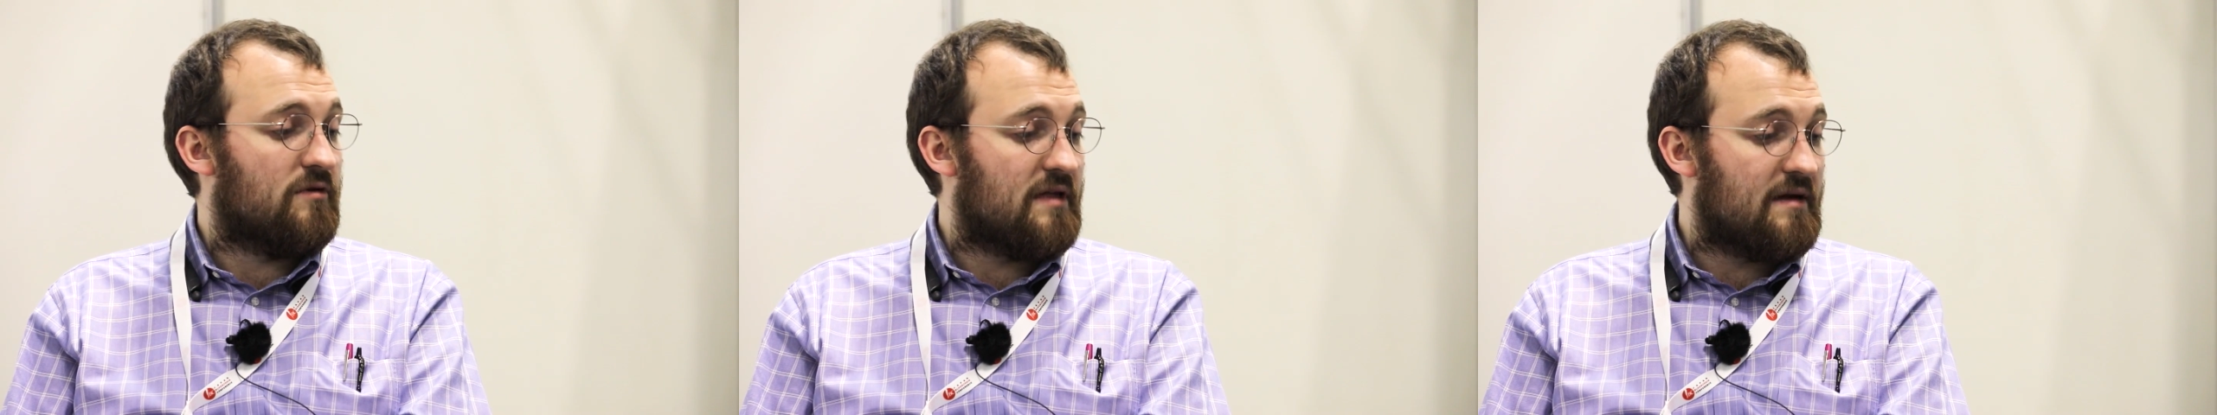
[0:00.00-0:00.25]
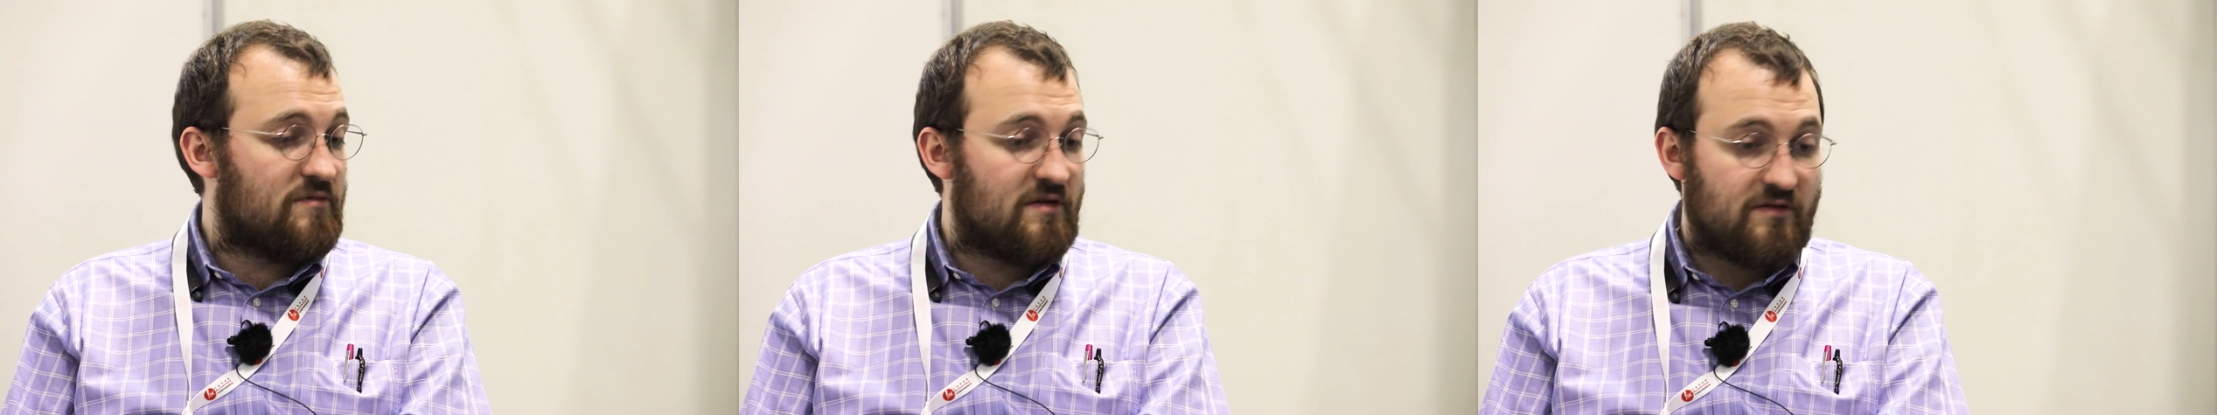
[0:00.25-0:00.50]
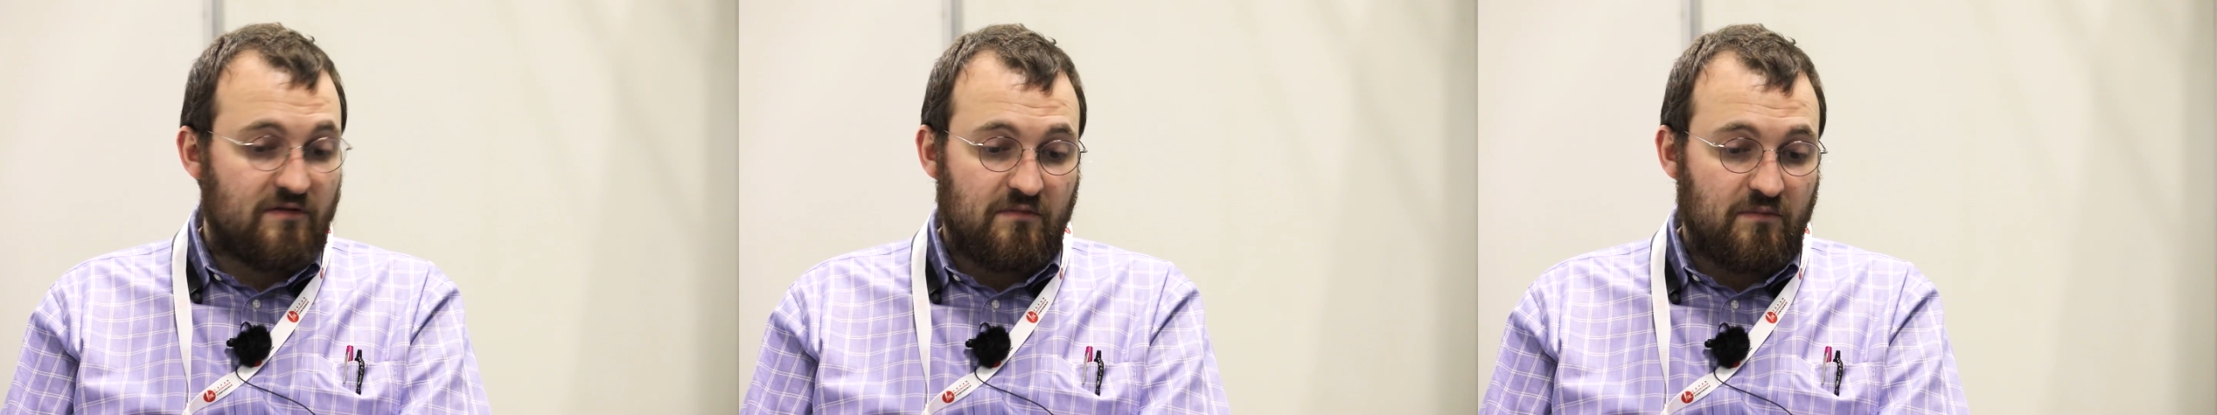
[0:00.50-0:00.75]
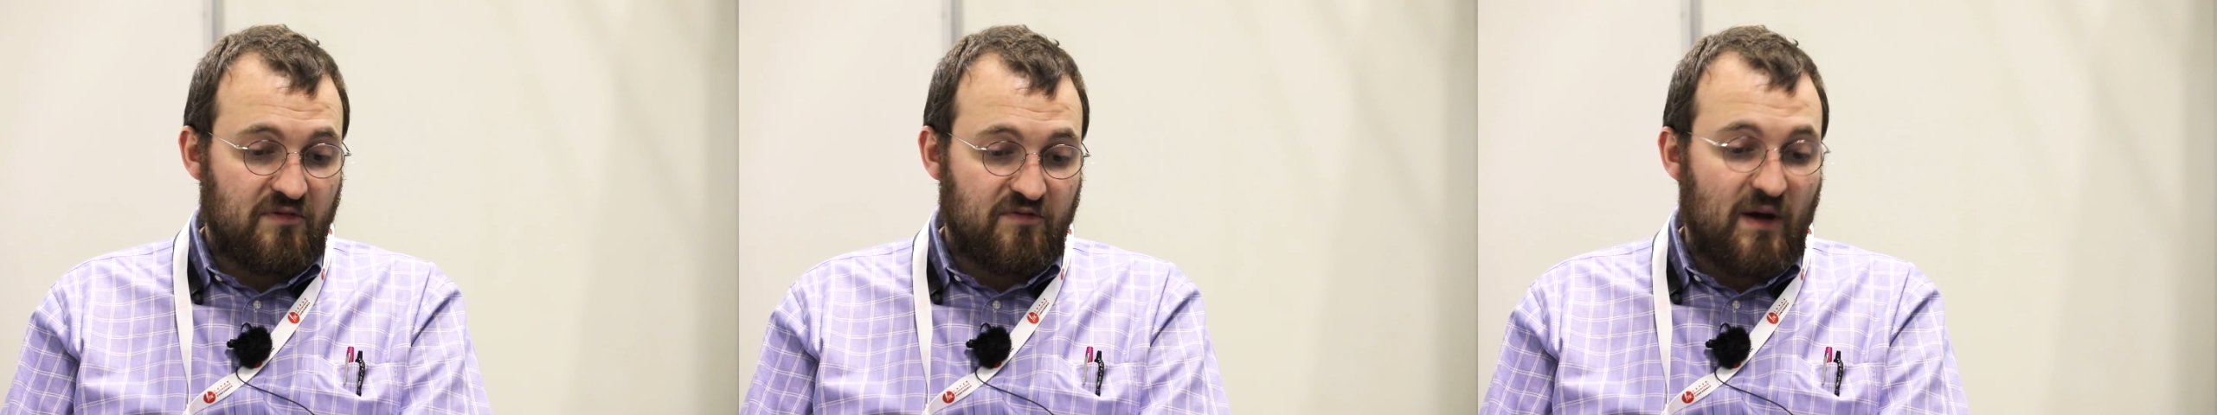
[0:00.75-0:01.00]
where they've just
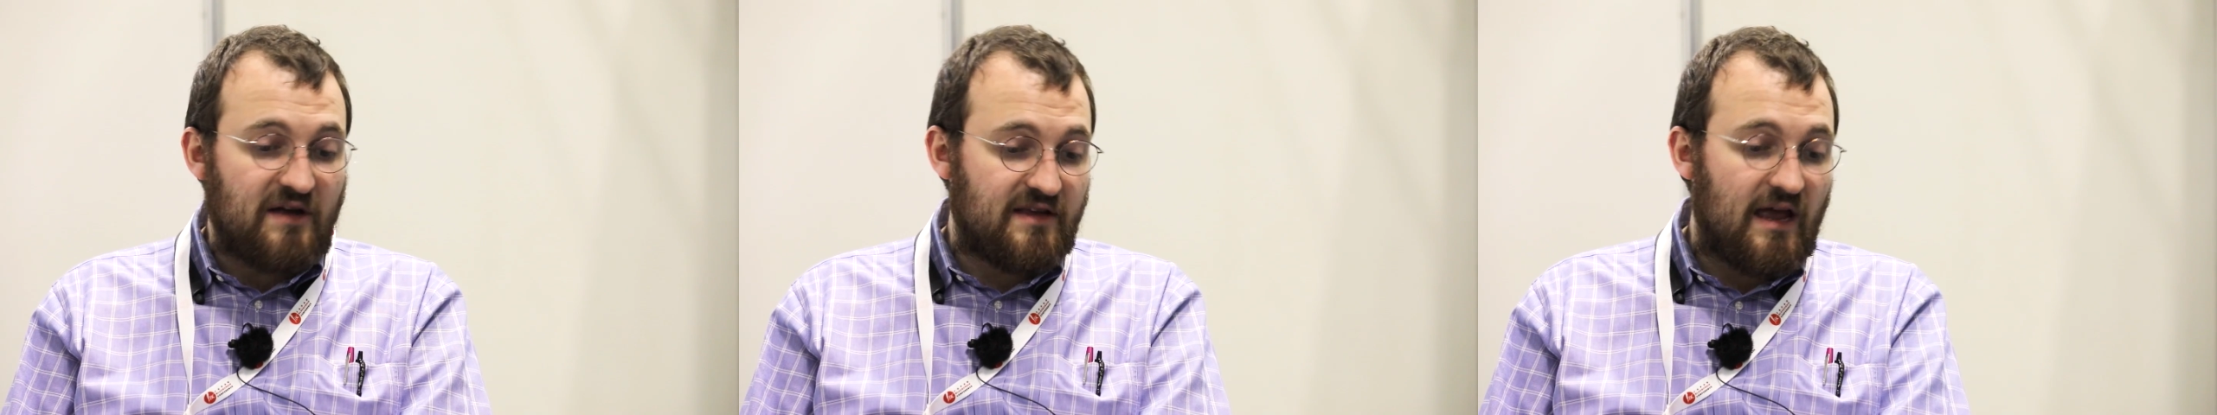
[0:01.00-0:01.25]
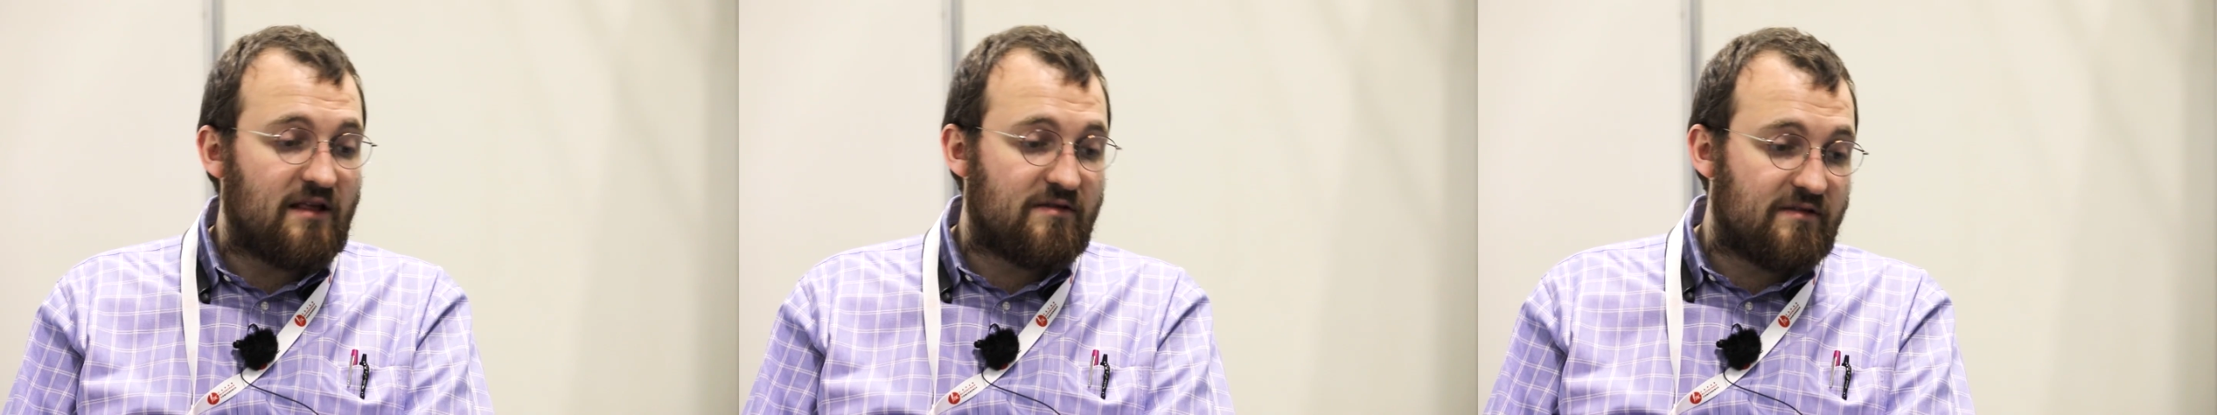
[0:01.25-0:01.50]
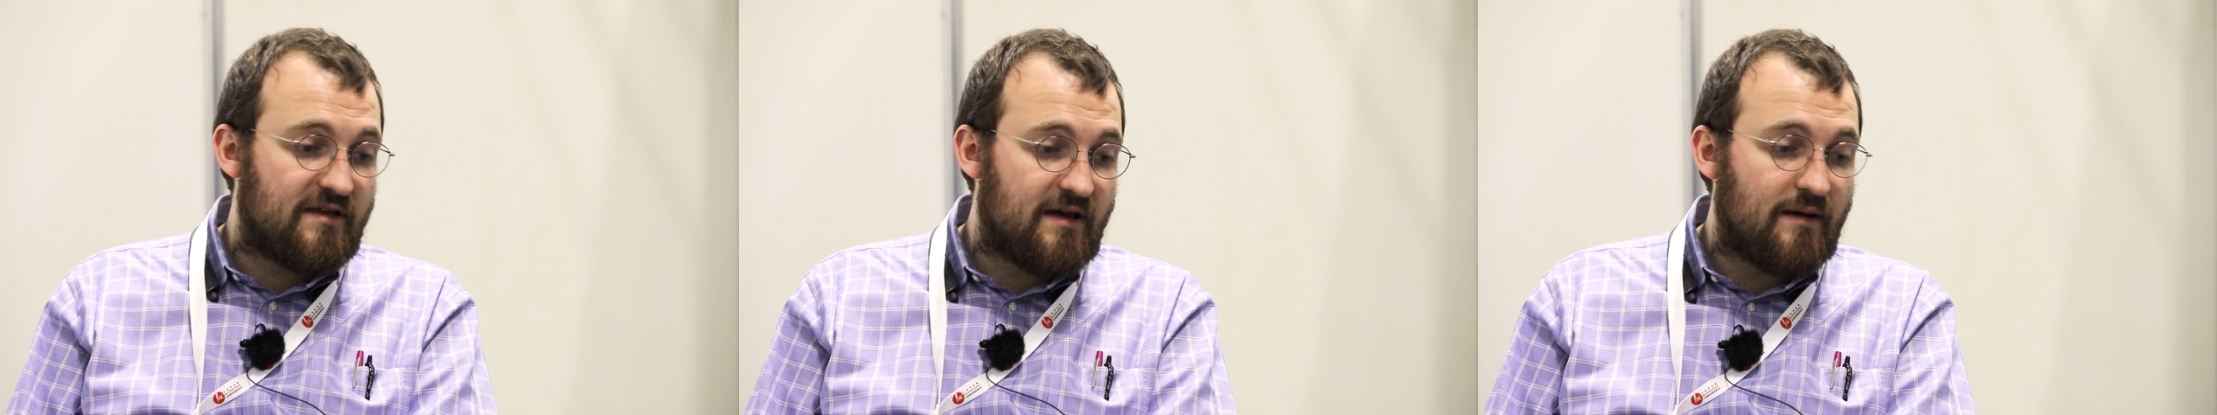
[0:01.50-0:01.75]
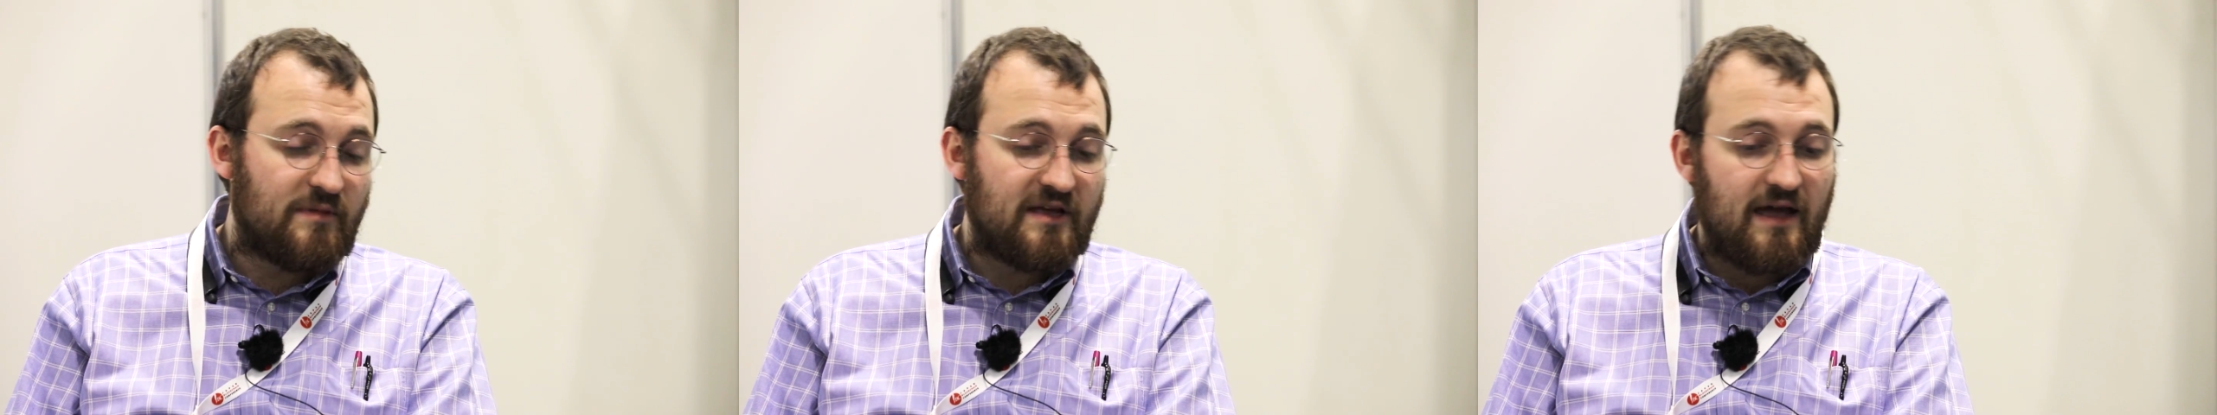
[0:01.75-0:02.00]
spontaneously
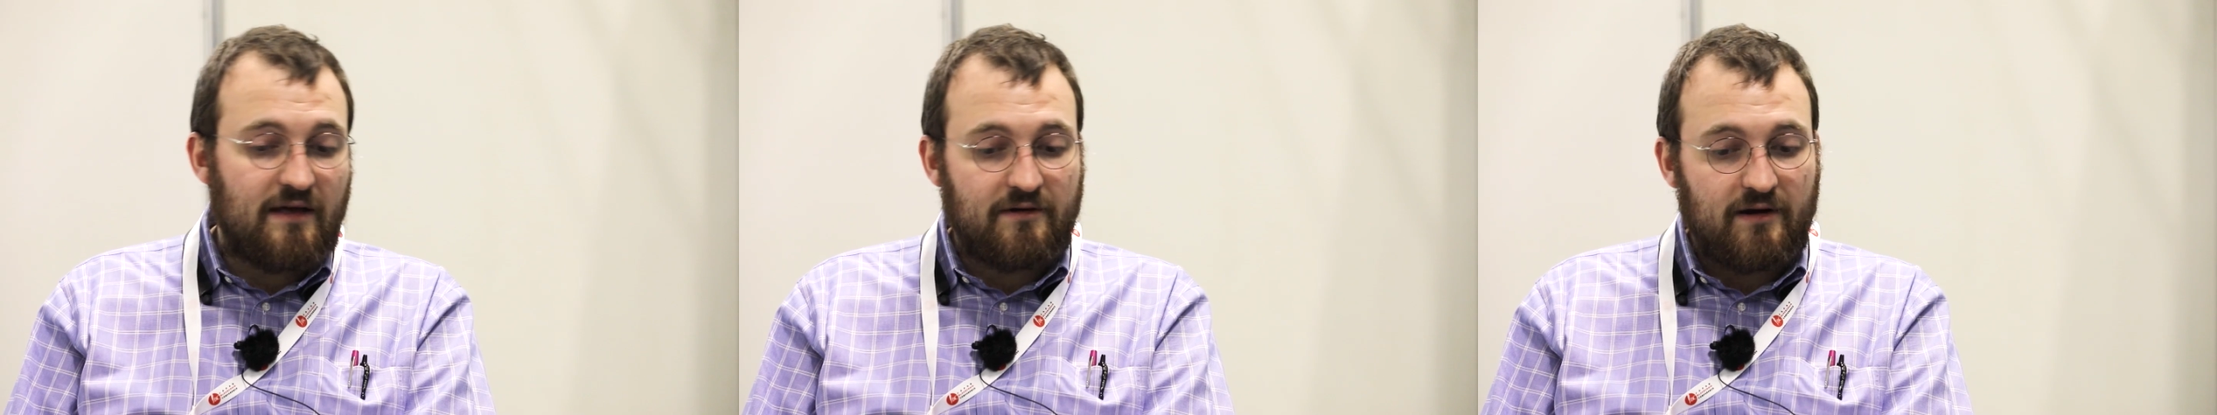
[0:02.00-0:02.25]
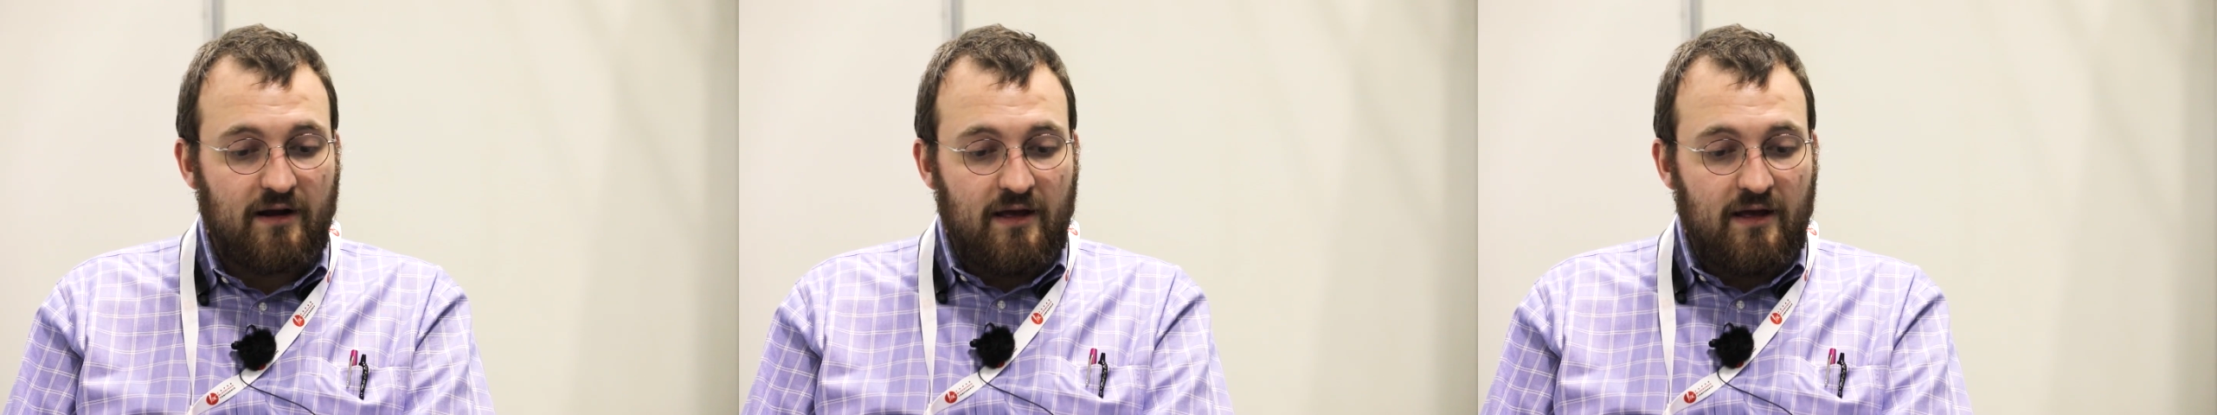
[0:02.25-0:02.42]
come together.